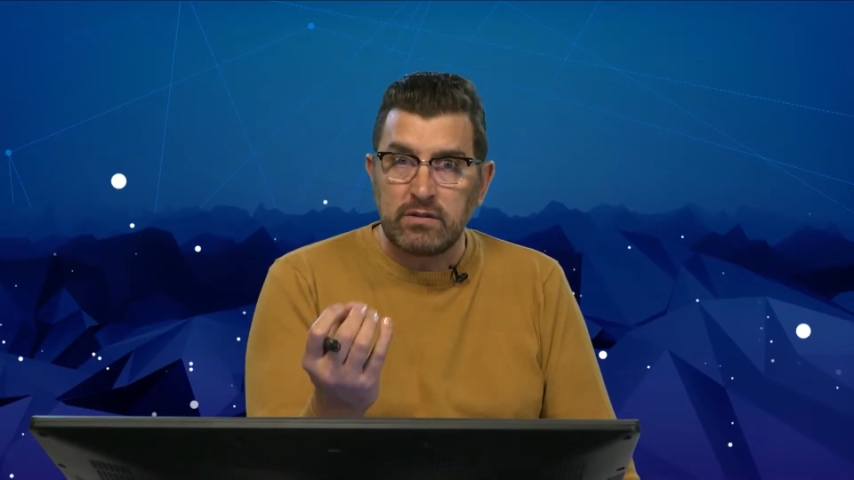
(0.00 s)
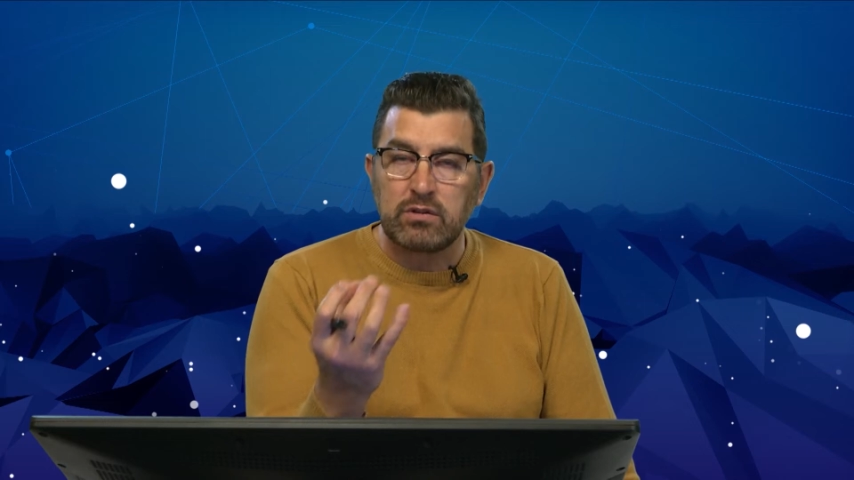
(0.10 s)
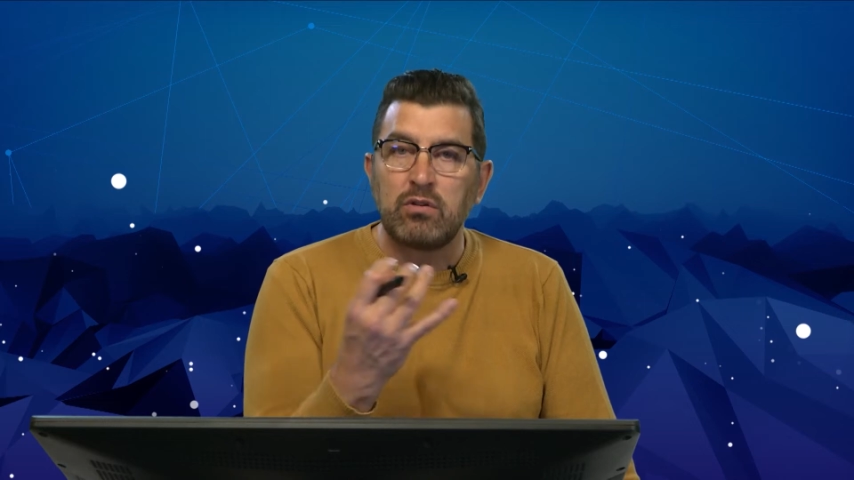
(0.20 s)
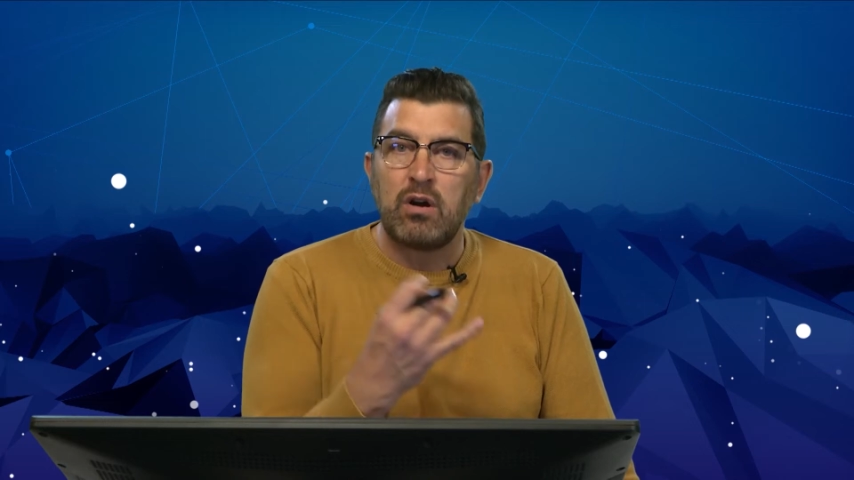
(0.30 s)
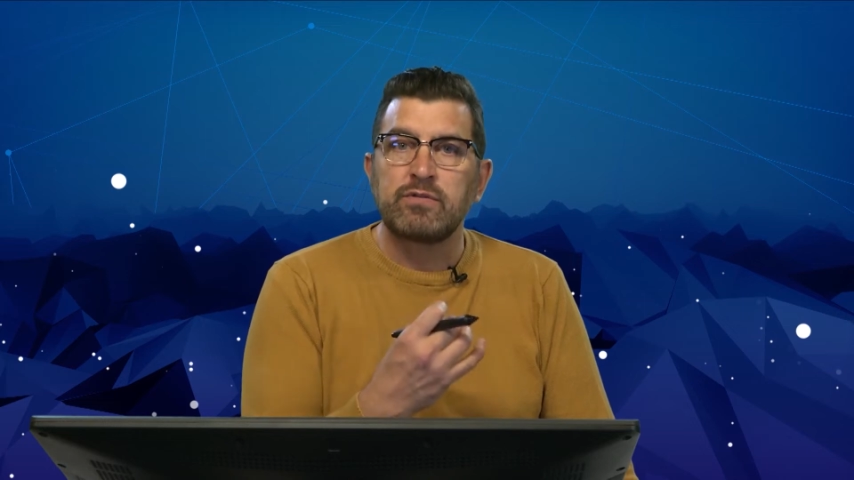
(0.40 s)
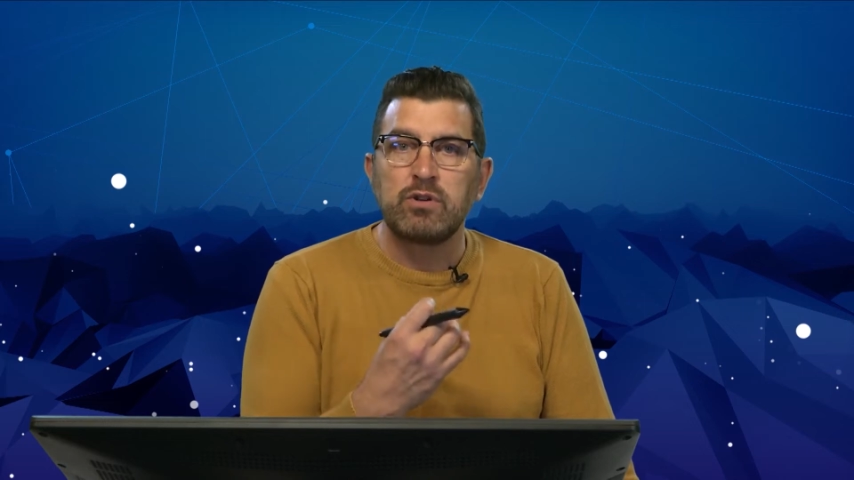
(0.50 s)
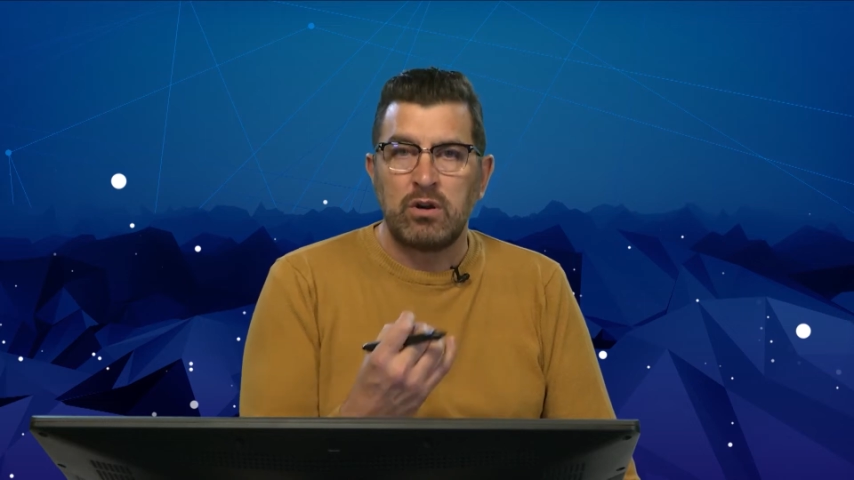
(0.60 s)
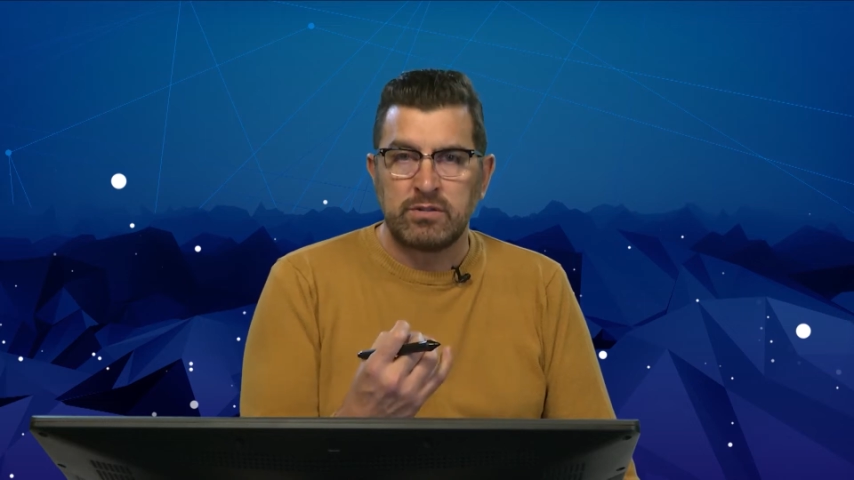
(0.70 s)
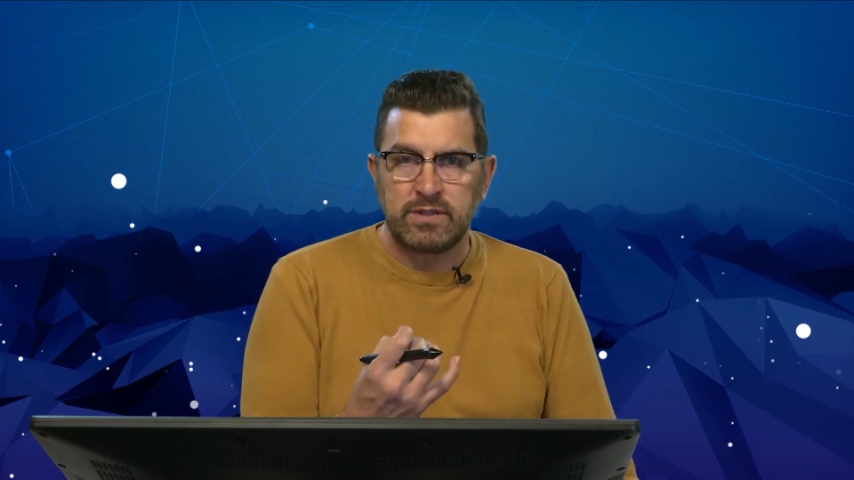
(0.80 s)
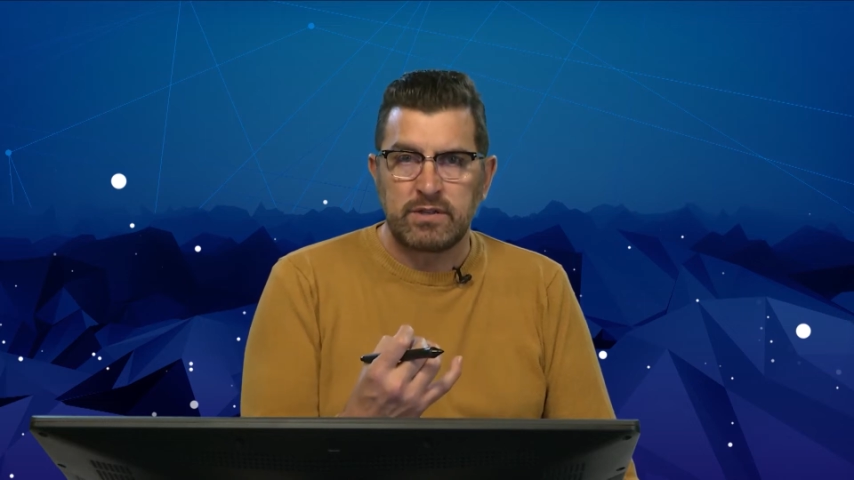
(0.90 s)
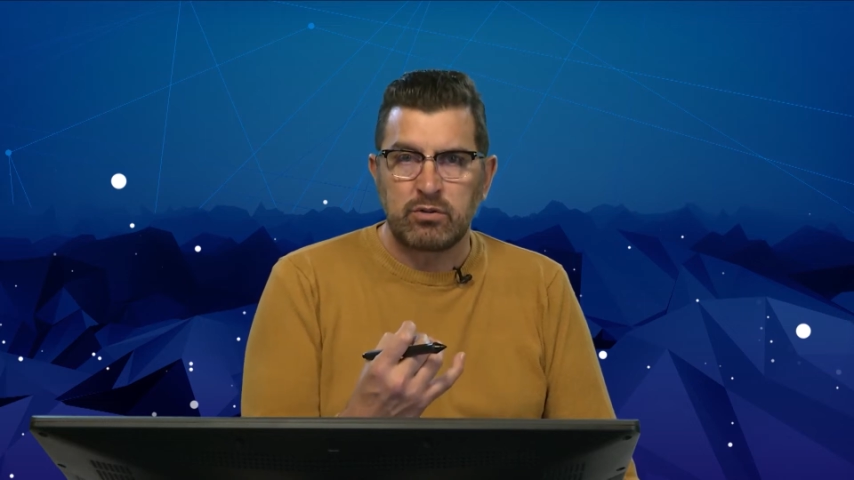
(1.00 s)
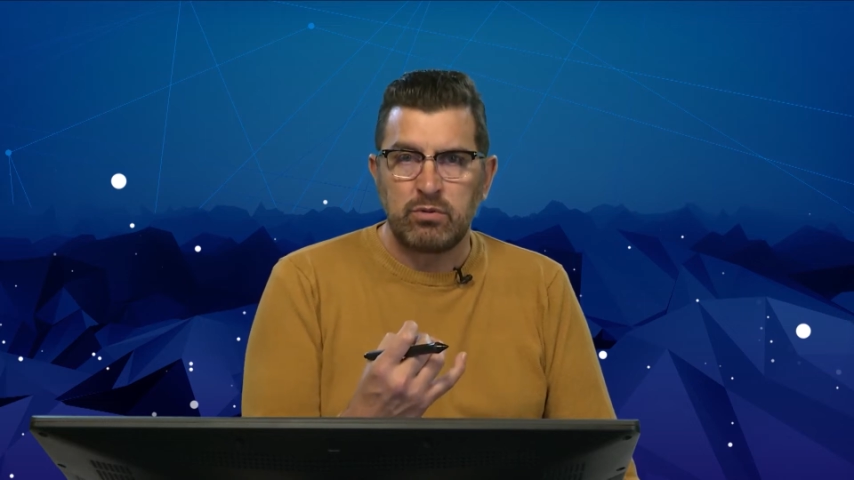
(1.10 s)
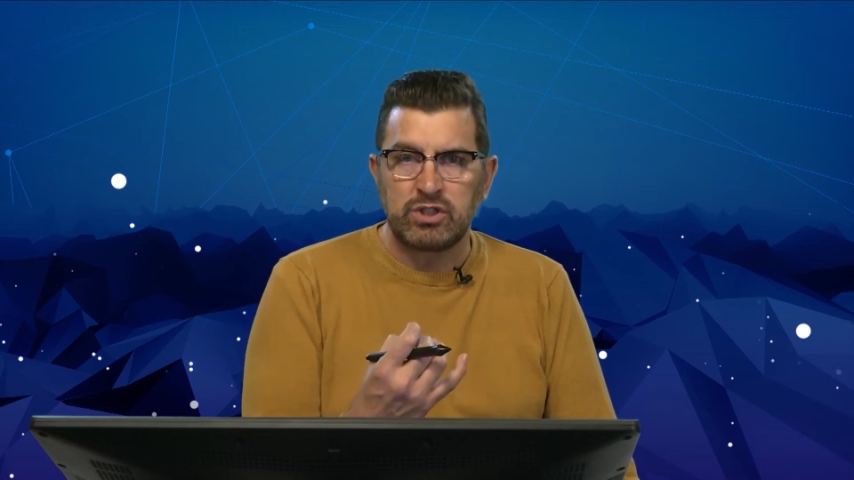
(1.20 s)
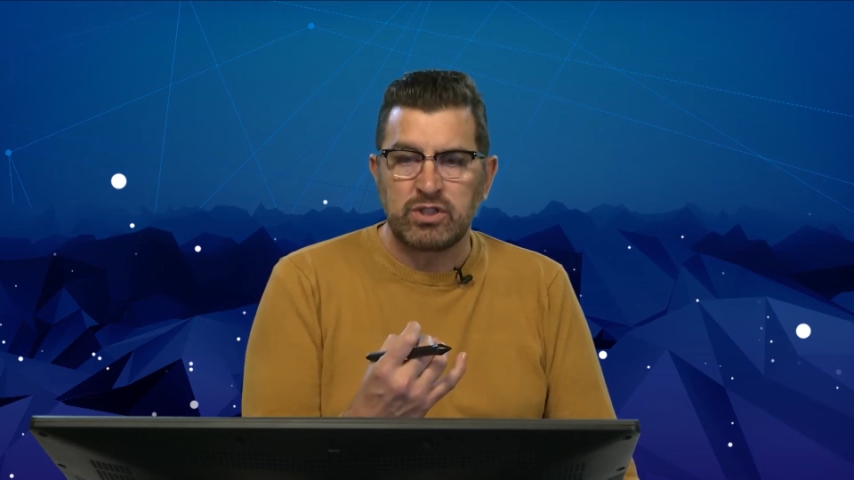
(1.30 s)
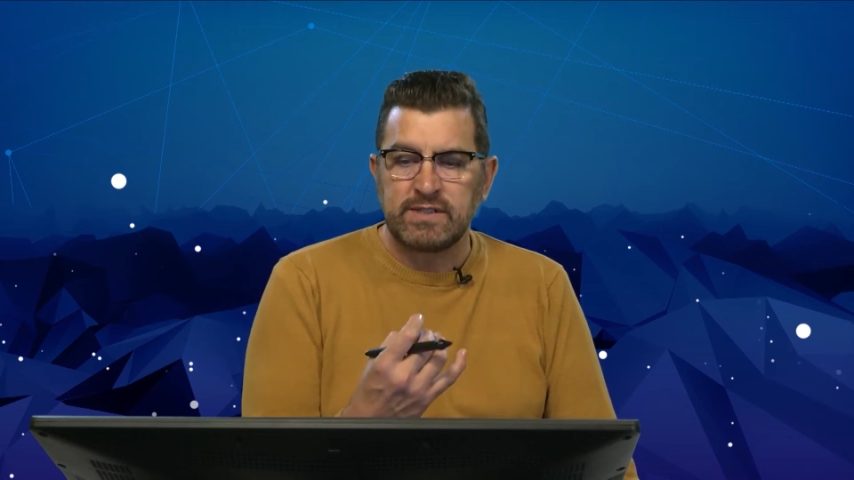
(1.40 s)
the graph to answer the
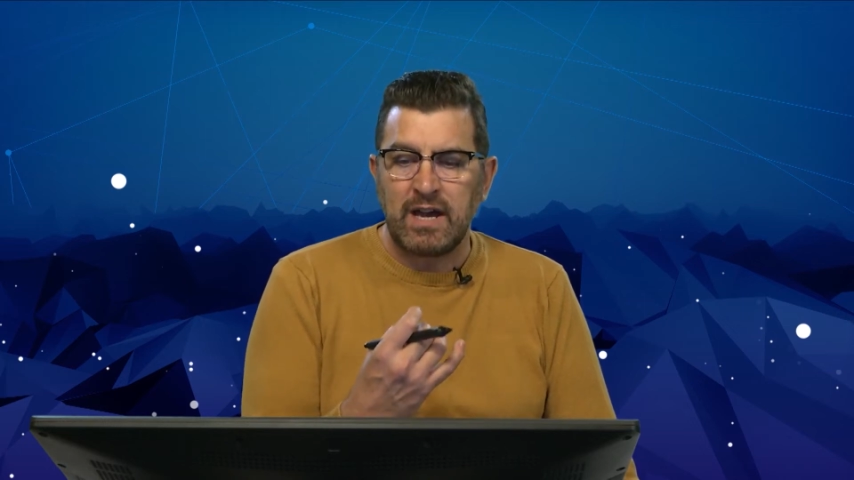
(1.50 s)
questions.